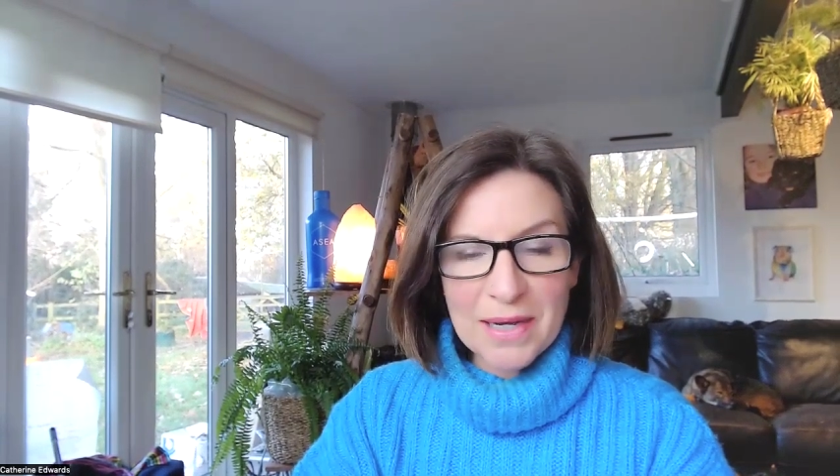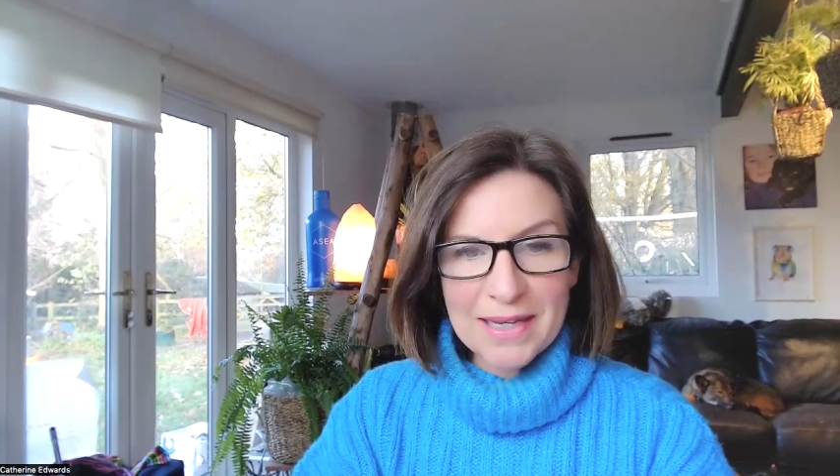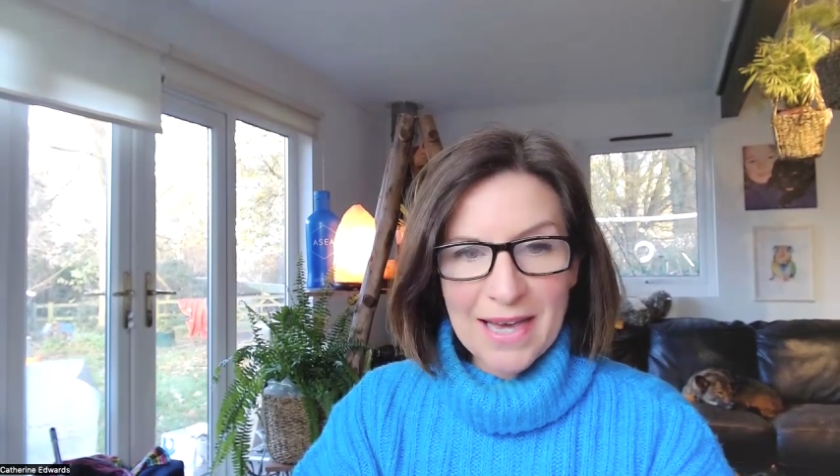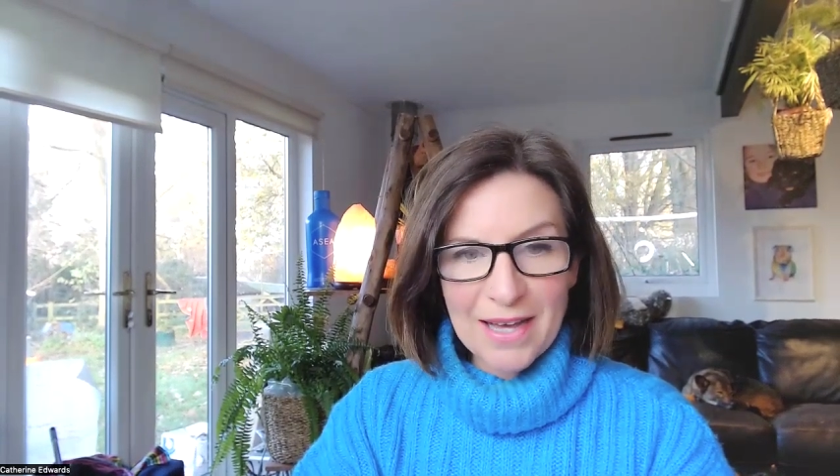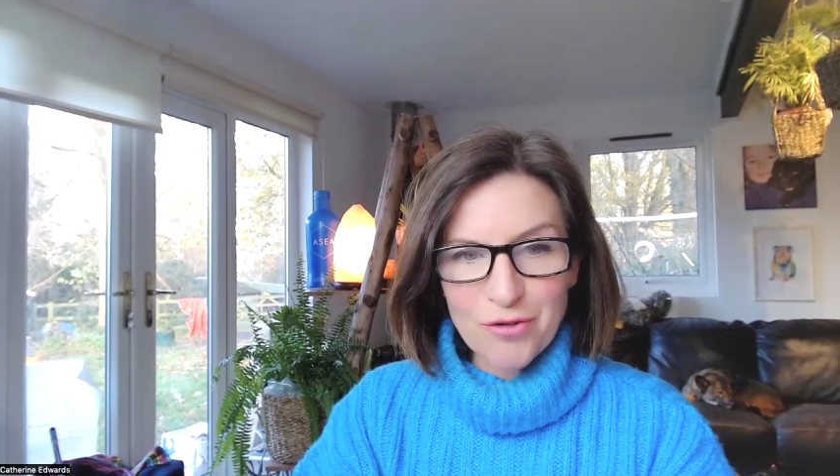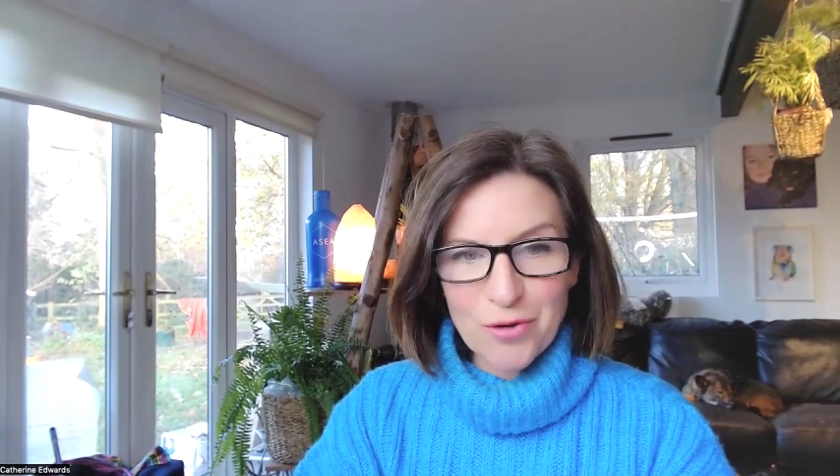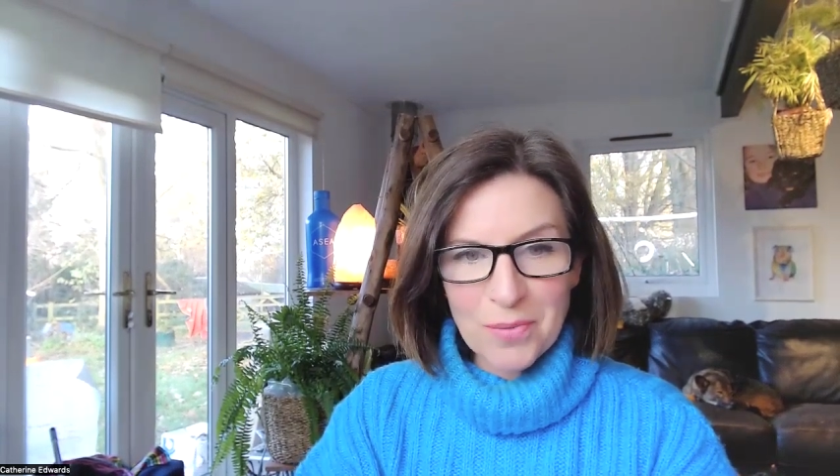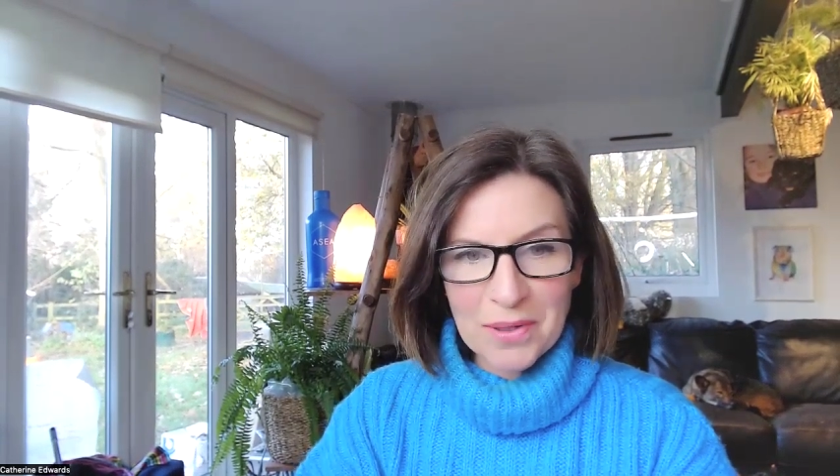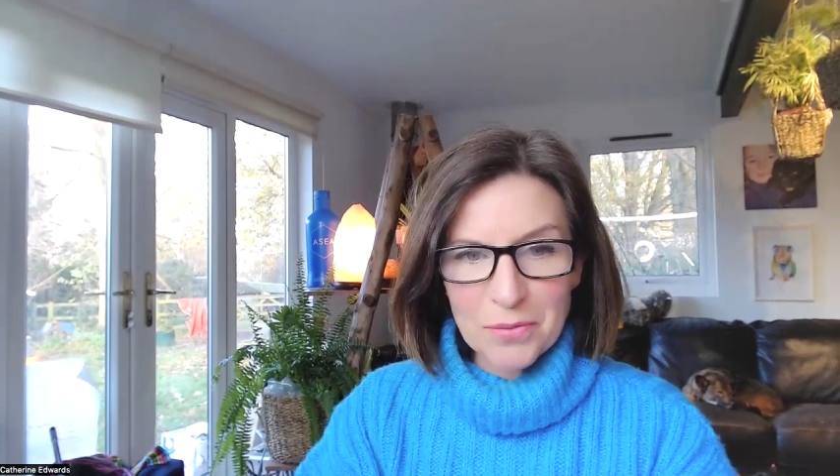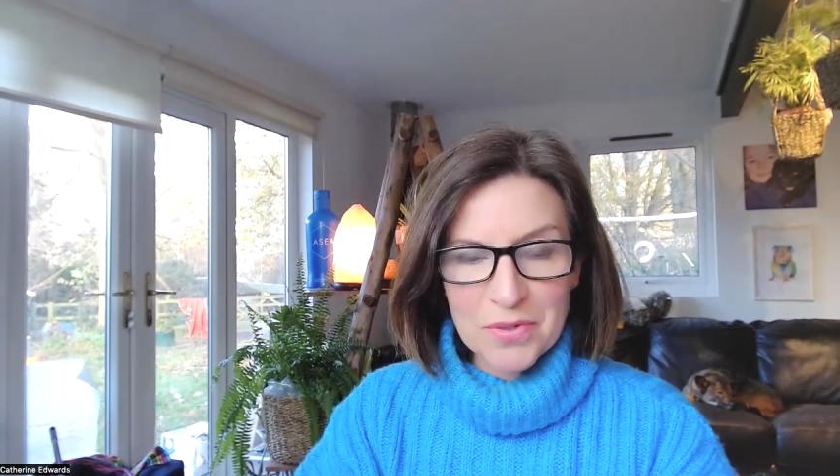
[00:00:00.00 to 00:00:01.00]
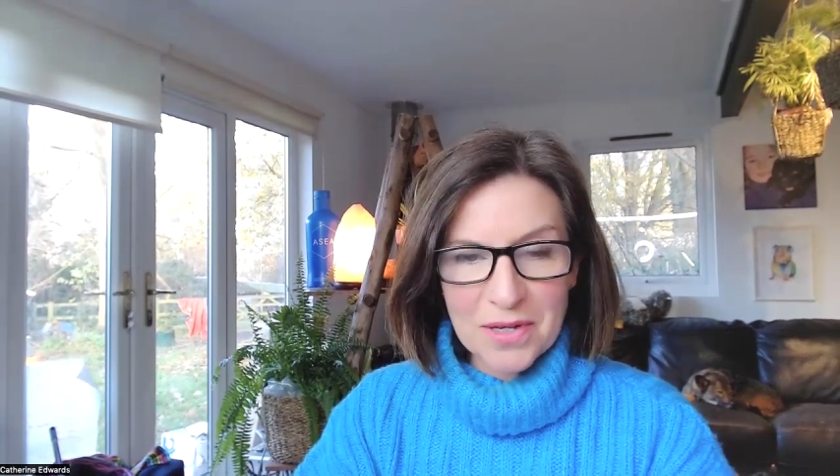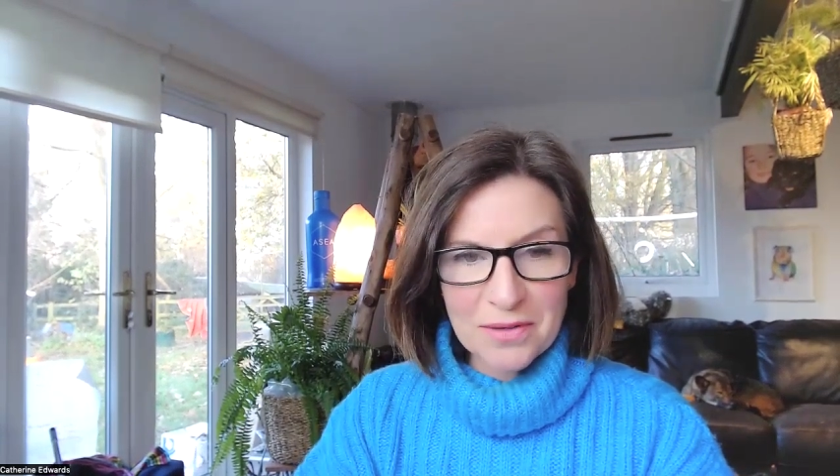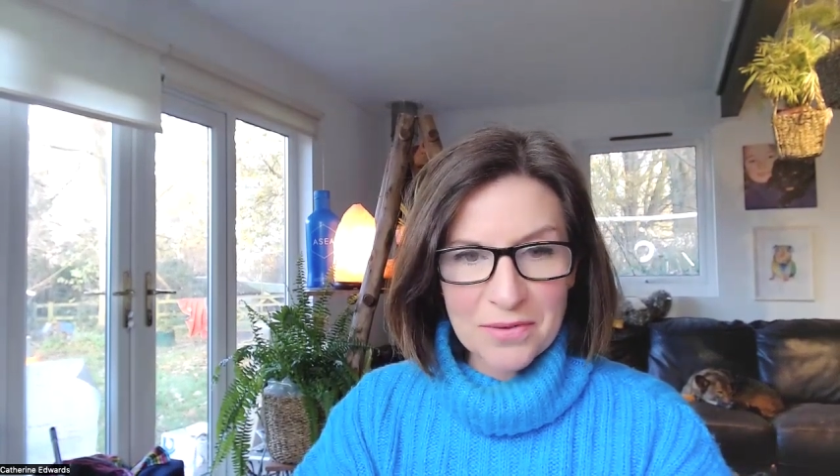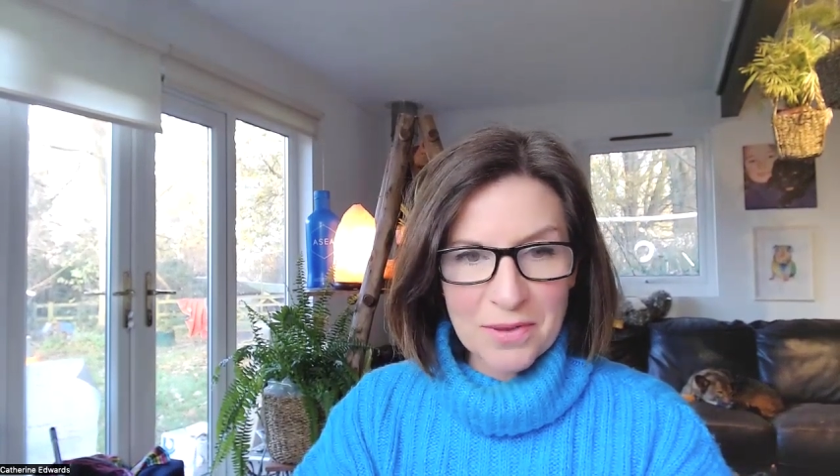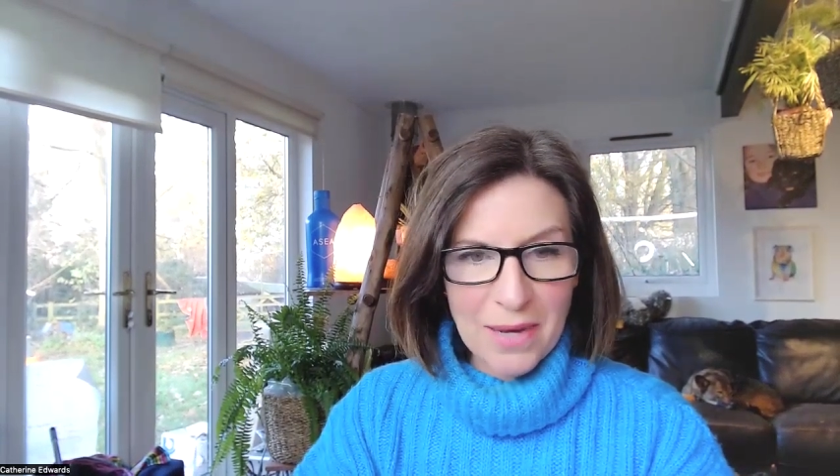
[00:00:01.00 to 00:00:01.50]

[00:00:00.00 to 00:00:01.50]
cat grooming himself in the